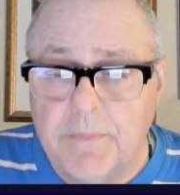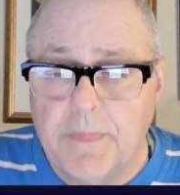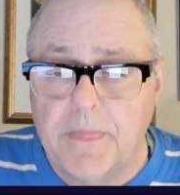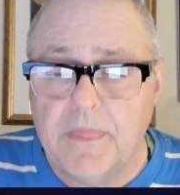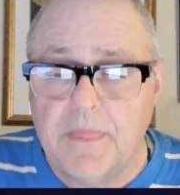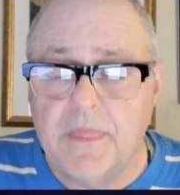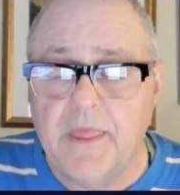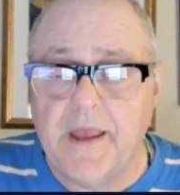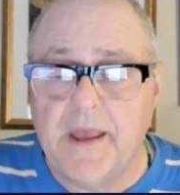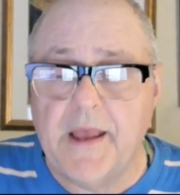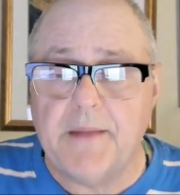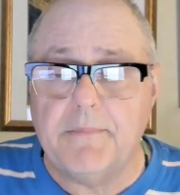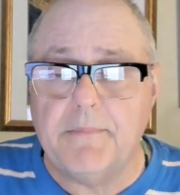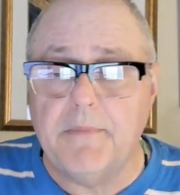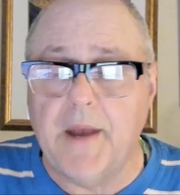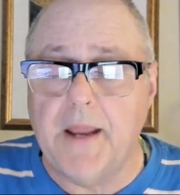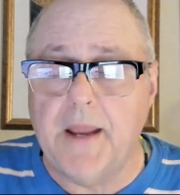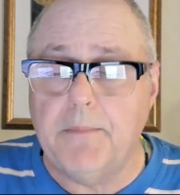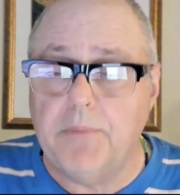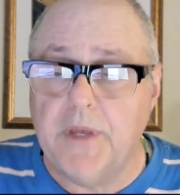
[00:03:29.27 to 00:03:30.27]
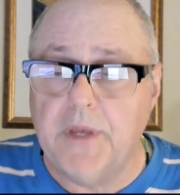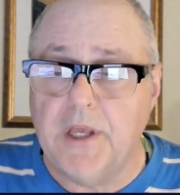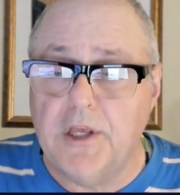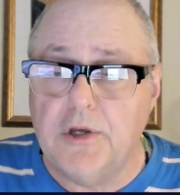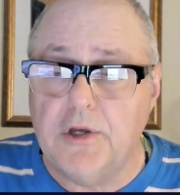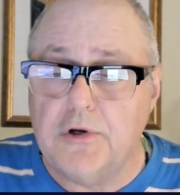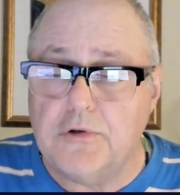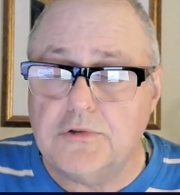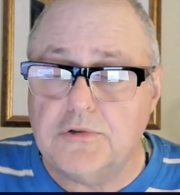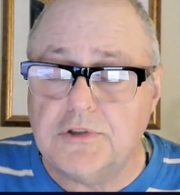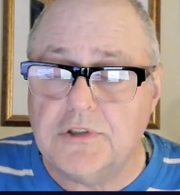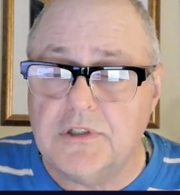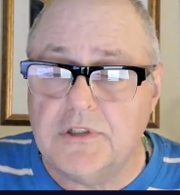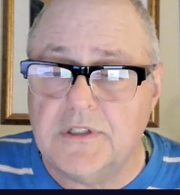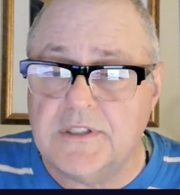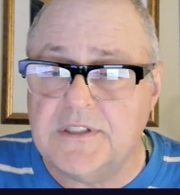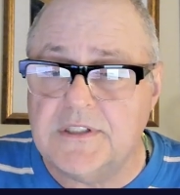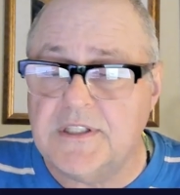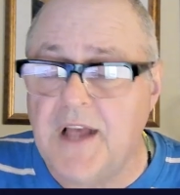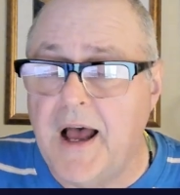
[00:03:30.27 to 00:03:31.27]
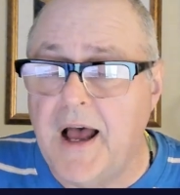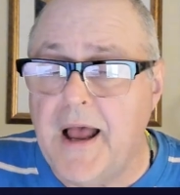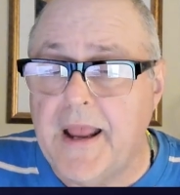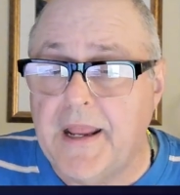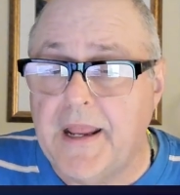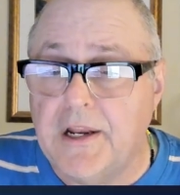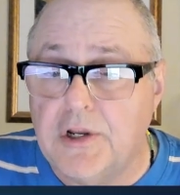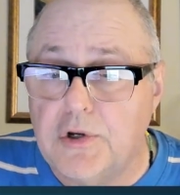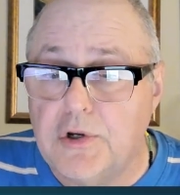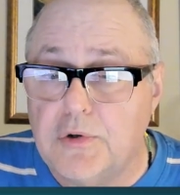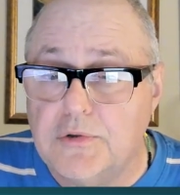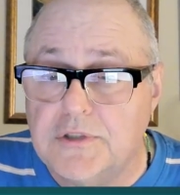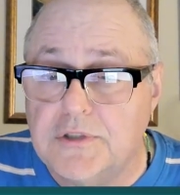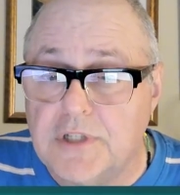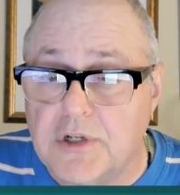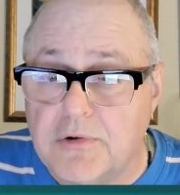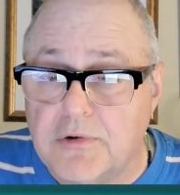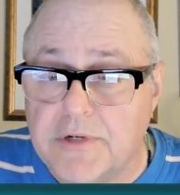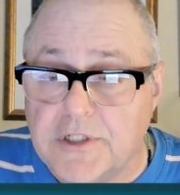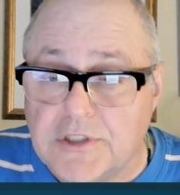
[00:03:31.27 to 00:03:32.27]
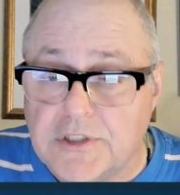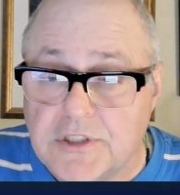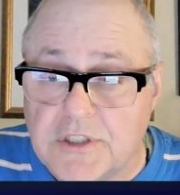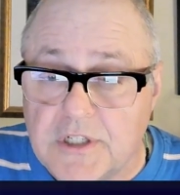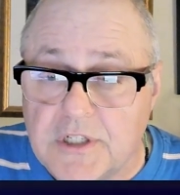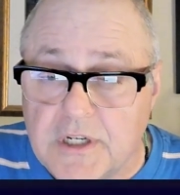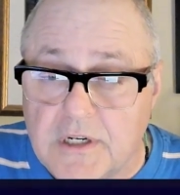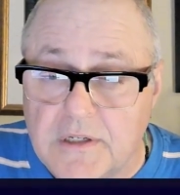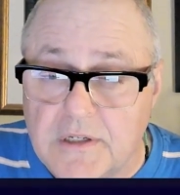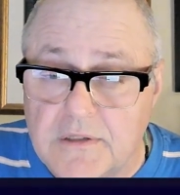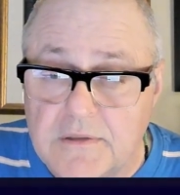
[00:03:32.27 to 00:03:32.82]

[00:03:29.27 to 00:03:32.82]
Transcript: that might be used to decide who's a Christian.